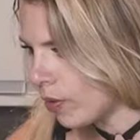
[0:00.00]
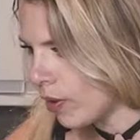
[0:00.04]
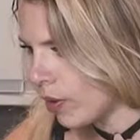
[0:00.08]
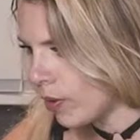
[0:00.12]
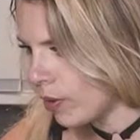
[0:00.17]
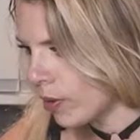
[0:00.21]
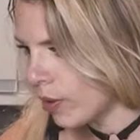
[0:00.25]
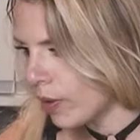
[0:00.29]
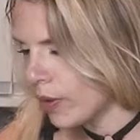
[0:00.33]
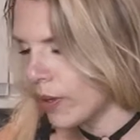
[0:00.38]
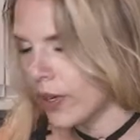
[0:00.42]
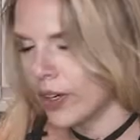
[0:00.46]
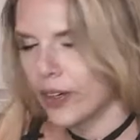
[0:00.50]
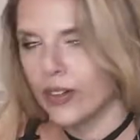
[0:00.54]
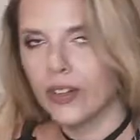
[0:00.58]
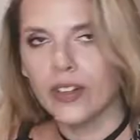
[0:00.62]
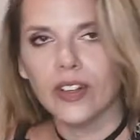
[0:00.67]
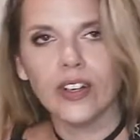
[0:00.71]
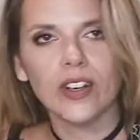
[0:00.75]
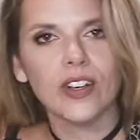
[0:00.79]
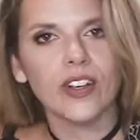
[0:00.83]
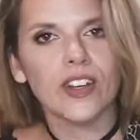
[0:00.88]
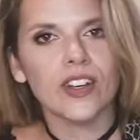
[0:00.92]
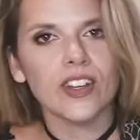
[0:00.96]
whoa, whoa, whoa.
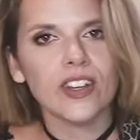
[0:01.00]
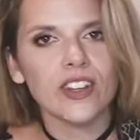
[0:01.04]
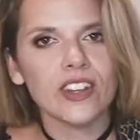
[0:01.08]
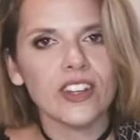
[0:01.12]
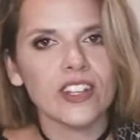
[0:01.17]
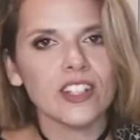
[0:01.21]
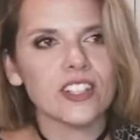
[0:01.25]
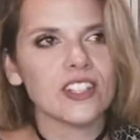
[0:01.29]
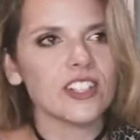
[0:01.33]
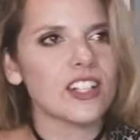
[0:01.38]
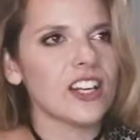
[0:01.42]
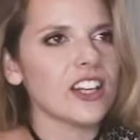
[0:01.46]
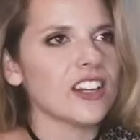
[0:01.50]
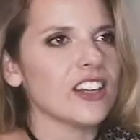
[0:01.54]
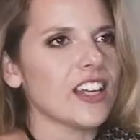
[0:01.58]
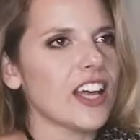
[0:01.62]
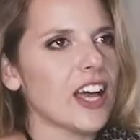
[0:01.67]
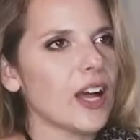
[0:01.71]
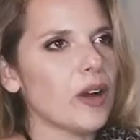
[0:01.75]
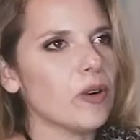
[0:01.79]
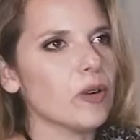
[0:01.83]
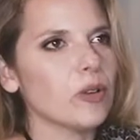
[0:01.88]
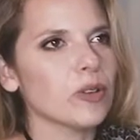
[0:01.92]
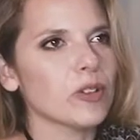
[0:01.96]
There's another
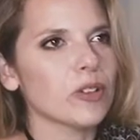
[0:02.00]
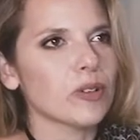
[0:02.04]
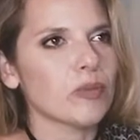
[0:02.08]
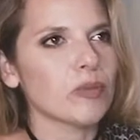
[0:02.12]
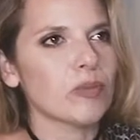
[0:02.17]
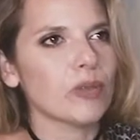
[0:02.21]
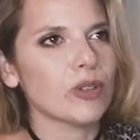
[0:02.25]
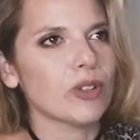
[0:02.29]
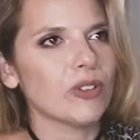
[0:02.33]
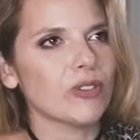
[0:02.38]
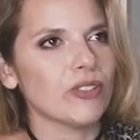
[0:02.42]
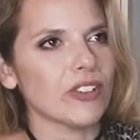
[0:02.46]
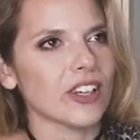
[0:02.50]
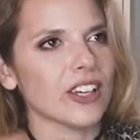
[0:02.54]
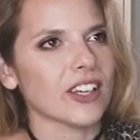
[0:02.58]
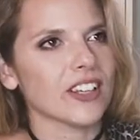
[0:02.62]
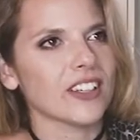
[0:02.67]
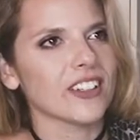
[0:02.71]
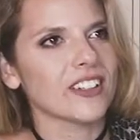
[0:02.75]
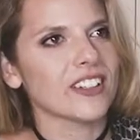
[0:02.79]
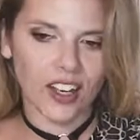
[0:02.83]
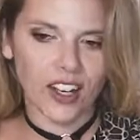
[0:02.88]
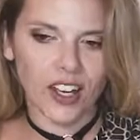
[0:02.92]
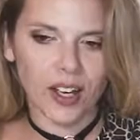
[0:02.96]
hour of proving.
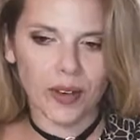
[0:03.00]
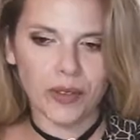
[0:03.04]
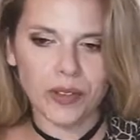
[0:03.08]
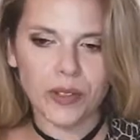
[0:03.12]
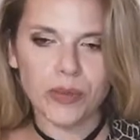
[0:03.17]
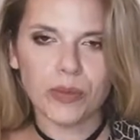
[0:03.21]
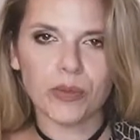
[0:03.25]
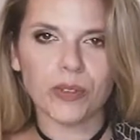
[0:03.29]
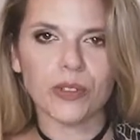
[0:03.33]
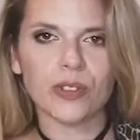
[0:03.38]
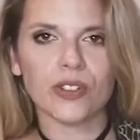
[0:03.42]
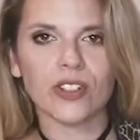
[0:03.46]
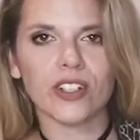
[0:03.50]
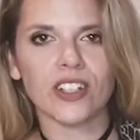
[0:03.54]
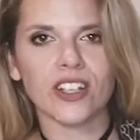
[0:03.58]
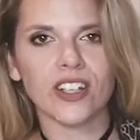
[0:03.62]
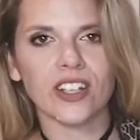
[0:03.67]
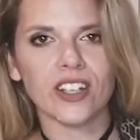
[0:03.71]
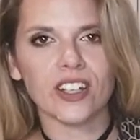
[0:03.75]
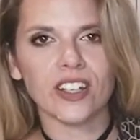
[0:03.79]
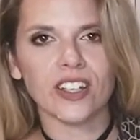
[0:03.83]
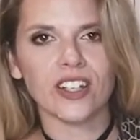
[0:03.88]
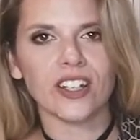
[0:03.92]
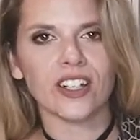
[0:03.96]
How much more
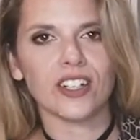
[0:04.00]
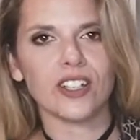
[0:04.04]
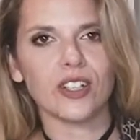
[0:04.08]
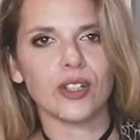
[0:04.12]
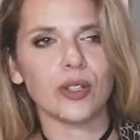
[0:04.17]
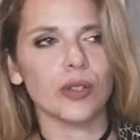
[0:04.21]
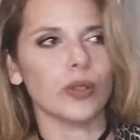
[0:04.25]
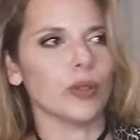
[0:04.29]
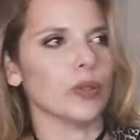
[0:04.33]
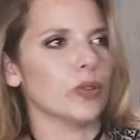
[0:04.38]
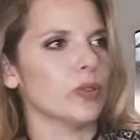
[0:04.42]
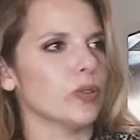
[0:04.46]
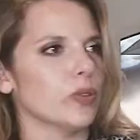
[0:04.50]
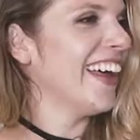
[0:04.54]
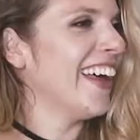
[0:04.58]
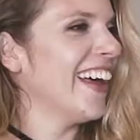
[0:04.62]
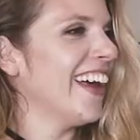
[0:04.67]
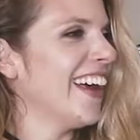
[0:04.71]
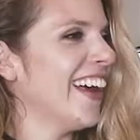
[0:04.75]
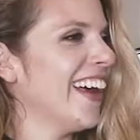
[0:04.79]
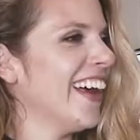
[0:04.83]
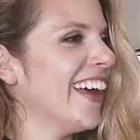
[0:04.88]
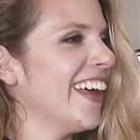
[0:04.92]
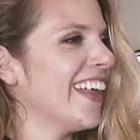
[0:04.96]
drinking can I do?
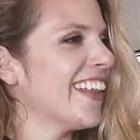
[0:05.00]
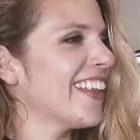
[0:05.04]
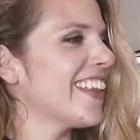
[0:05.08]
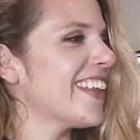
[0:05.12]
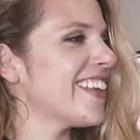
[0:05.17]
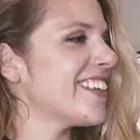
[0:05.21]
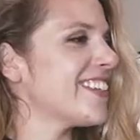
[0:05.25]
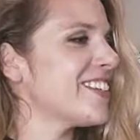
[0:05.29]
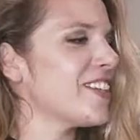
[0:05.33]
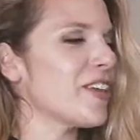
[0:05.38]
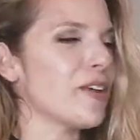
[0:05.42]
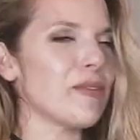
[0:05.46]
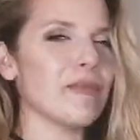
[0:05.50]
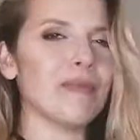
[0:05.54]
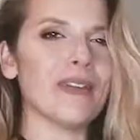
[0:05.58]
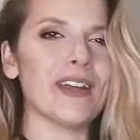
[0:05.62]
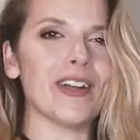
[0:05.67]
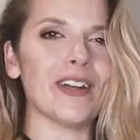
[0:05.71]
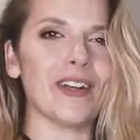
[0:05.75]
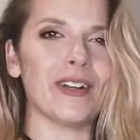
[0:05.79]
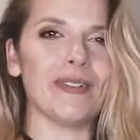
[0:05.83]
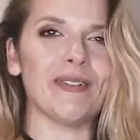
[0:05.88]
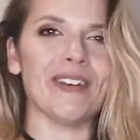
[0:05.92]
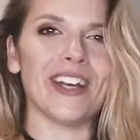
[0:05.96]
There's no
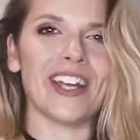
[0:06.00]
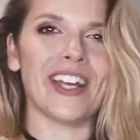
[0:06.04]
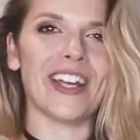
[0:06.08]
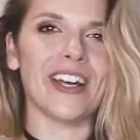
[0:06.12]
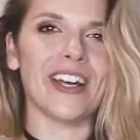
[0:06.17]
beer in my